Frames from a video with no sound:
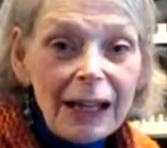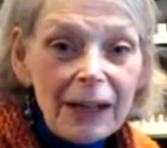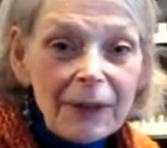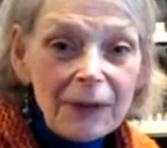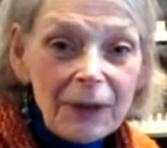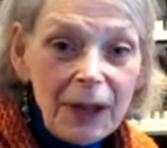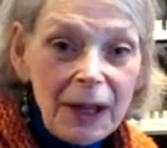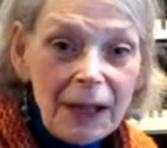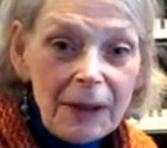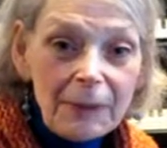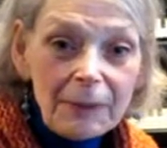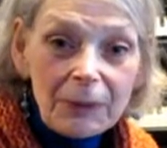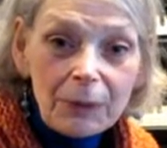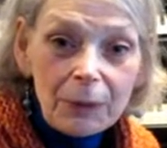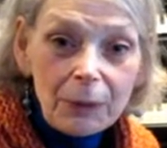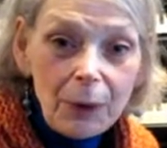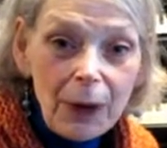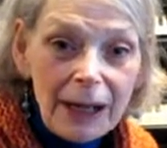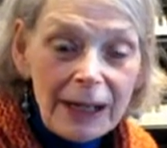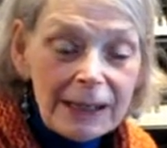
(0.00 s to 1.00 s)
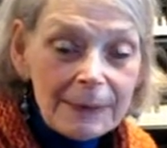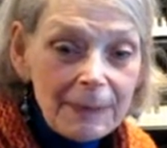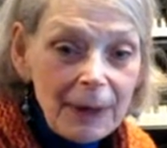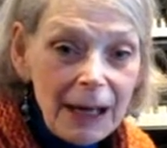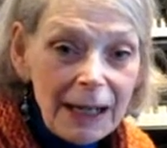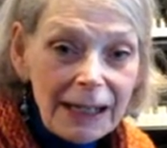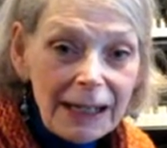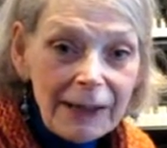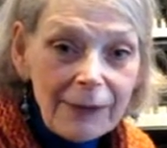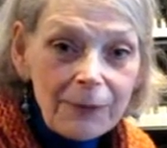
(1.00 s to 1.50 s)
if they raise
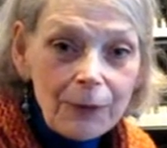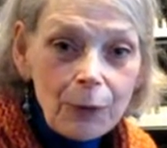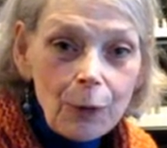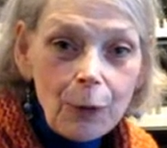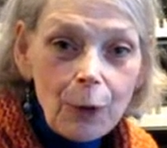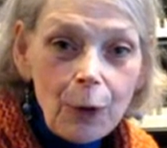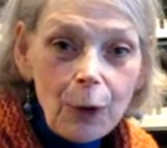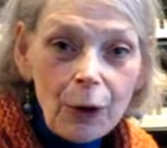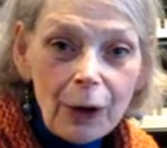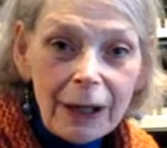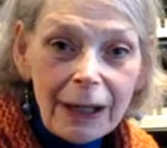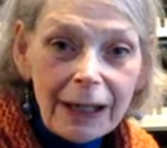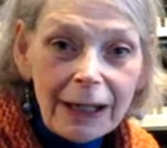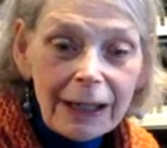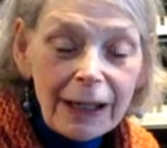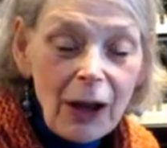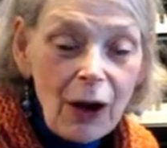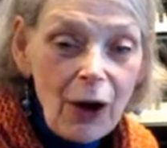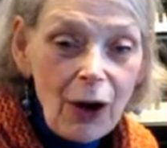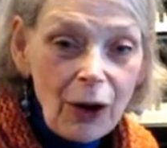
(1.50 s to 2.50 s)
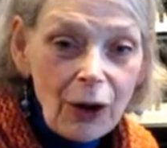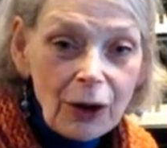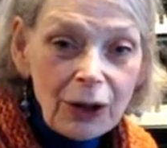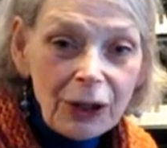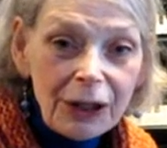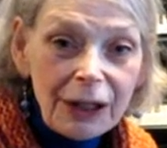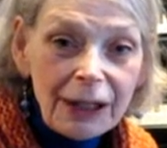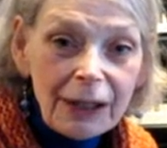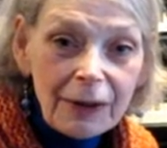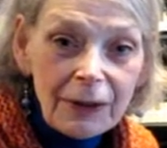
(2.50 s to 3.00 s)
money for any
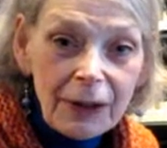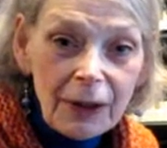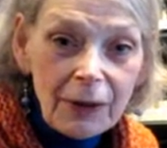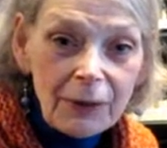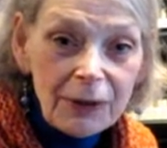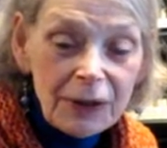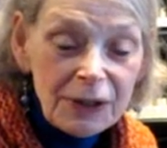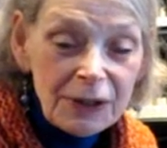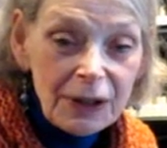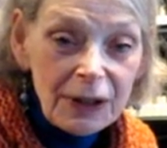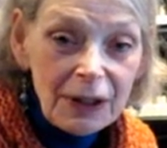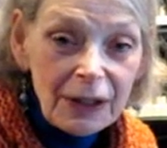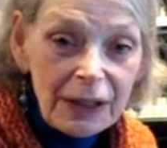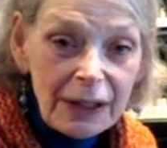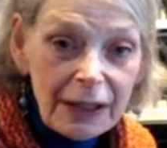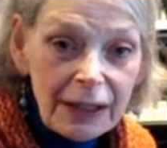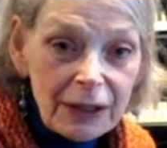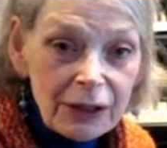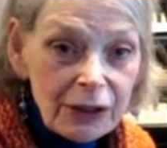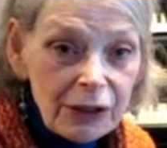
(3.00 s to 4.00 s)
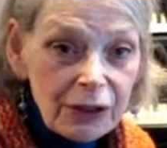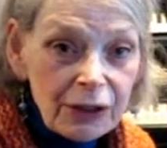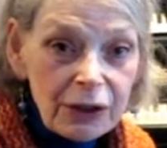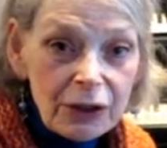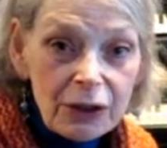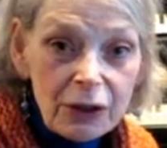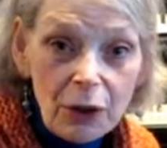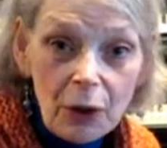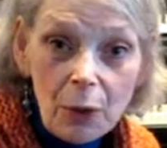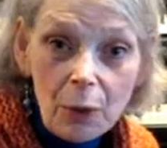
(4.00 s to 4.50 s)
art in their facility. And she
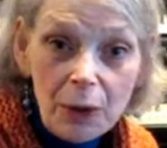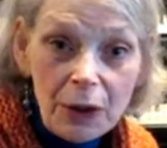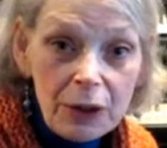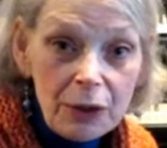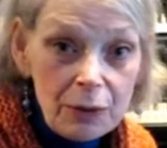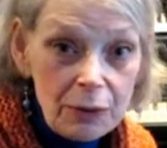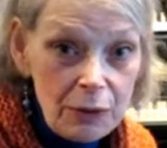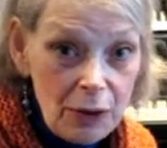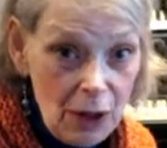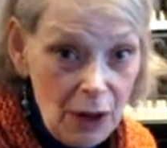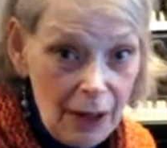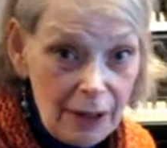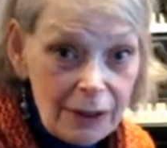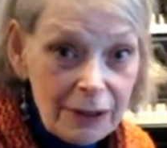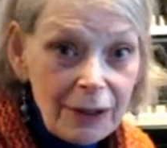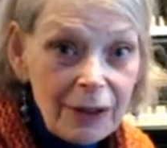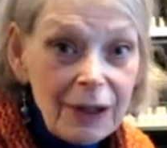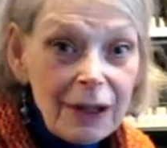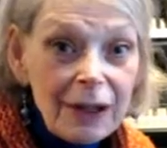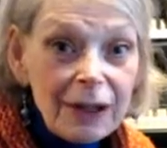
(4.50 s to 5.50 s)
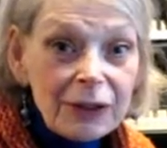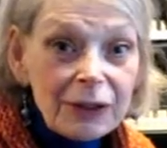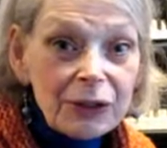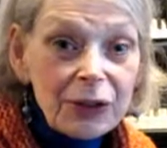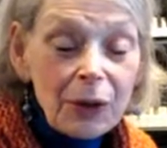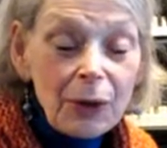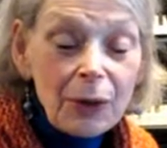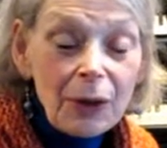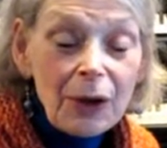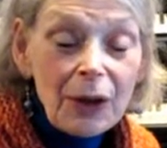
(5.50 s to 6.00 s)
said, no, we do not.
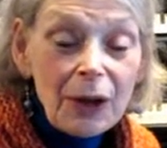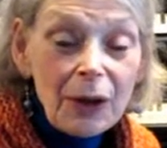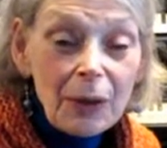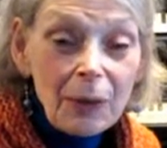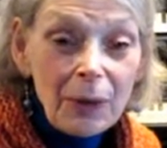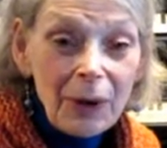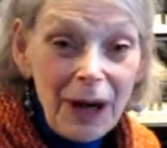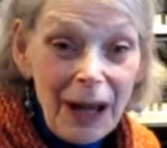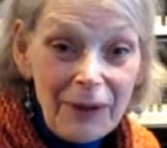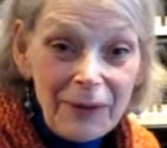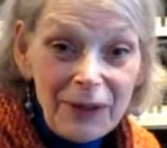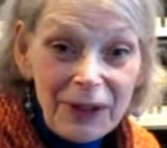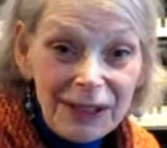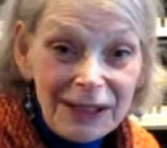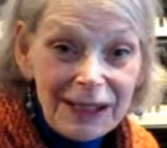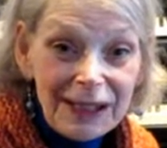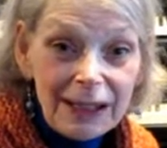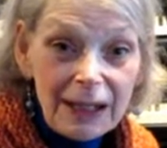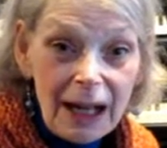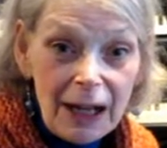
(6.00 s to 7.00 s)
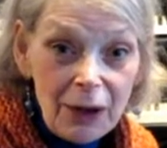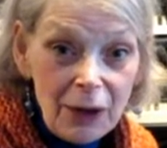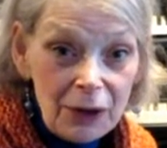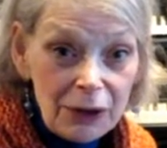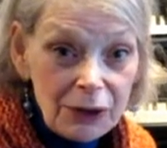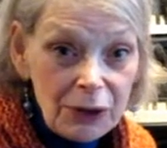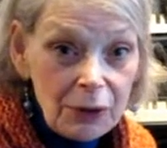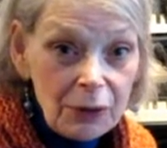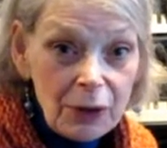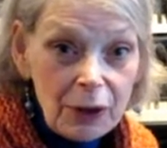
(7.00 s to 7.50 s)
So when I visited, I
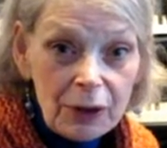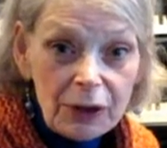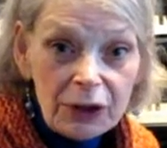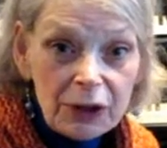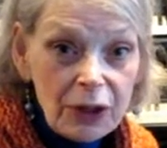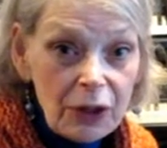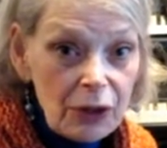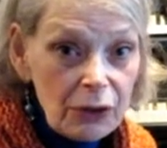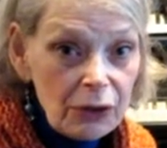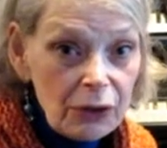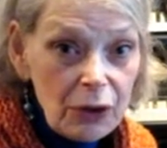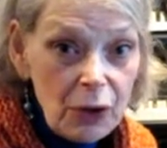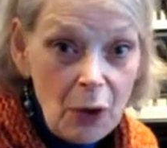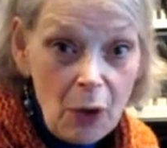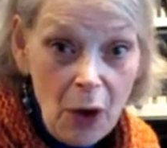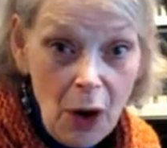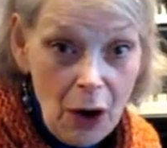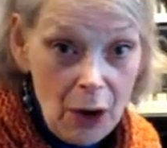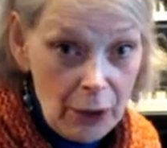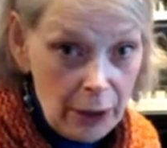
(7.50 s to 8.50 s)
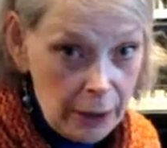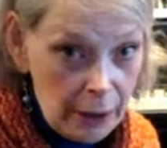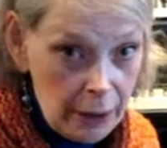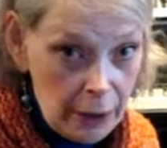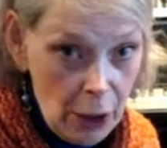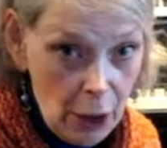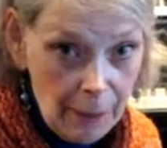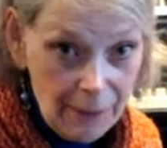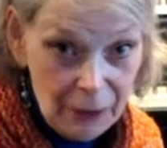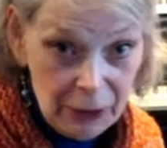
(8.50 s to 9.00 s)
also noticed there's no art
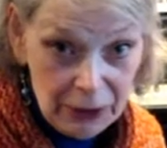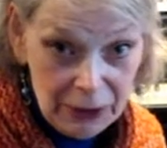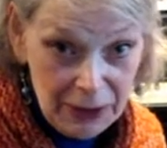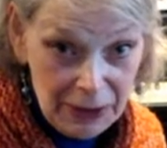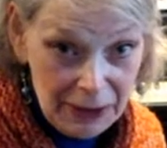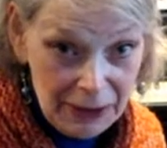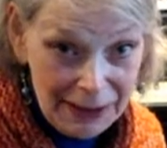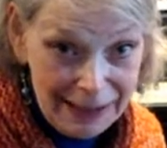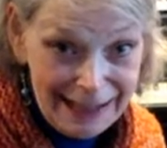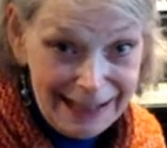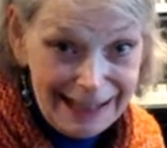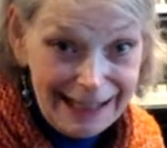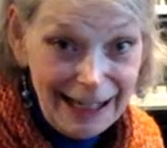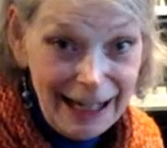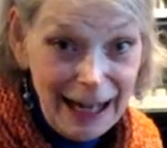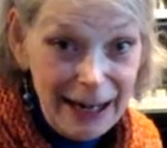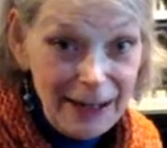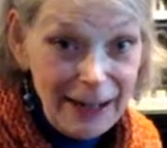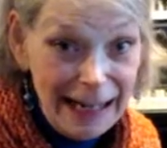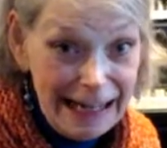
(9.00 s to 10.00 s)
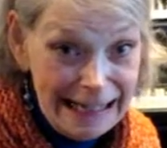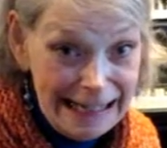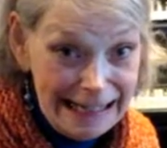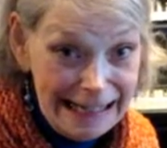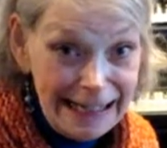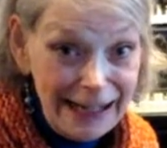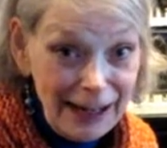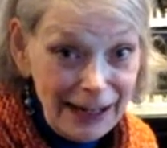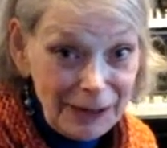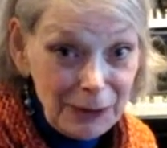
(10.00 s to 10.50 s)
in their facility and they
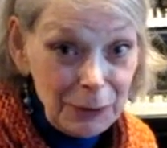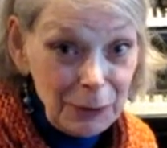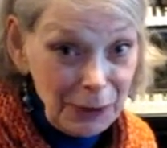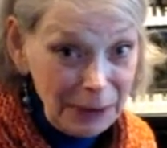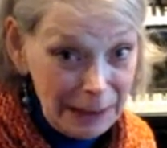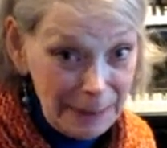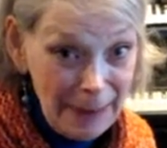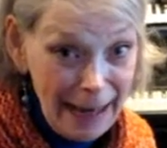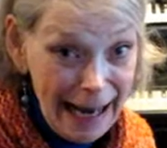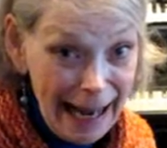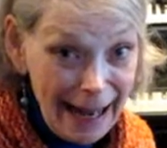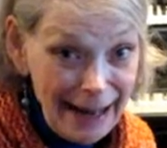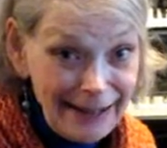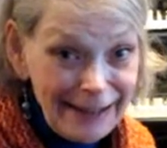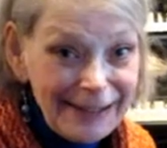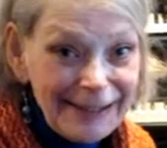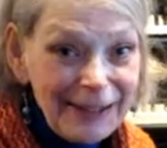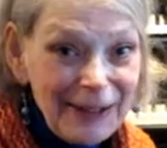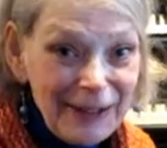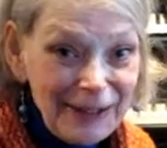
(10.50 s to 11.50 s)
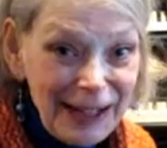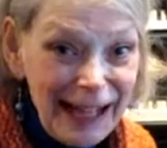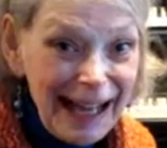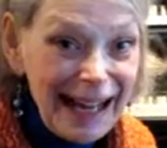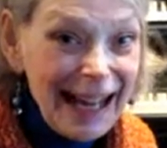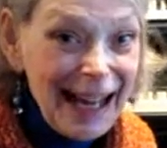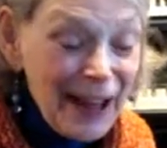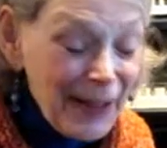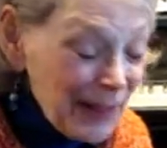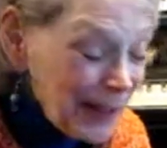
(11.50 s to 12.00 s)
need us really bad.
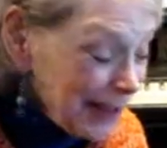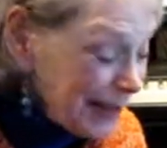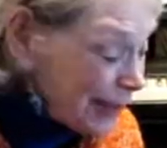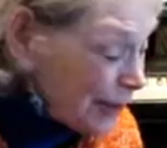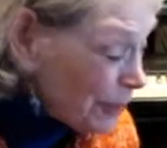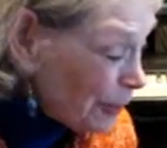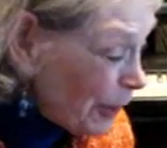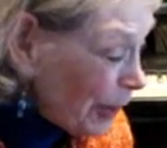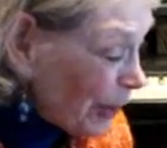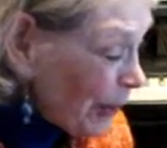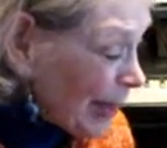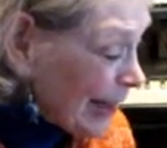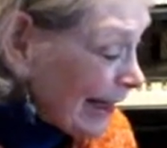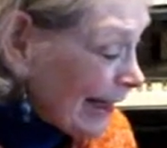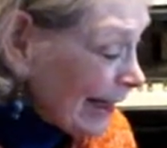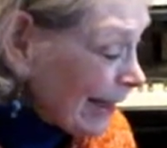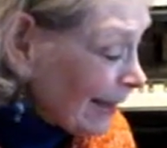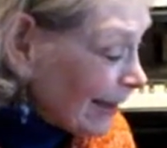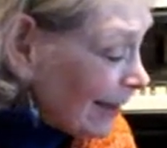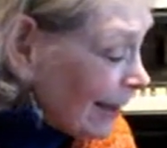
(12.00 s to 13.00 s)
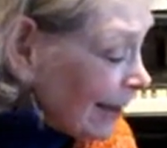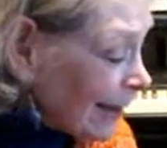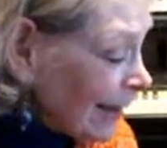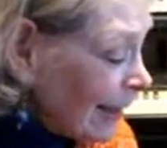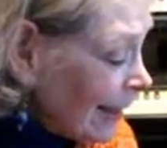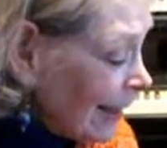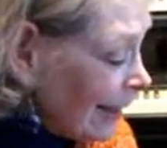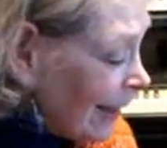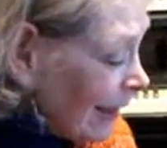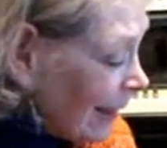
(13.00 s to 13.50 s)
Okay, this is where it is.
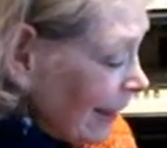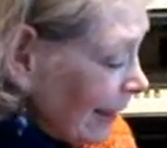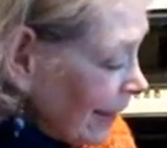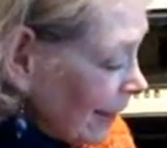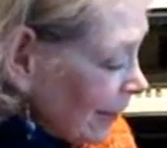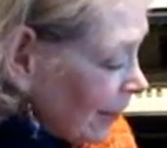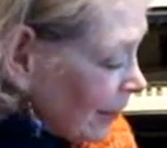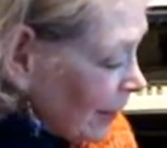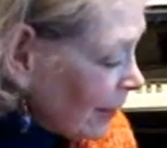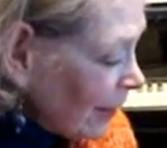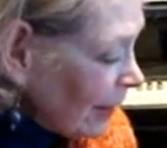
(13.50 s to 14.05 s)
It's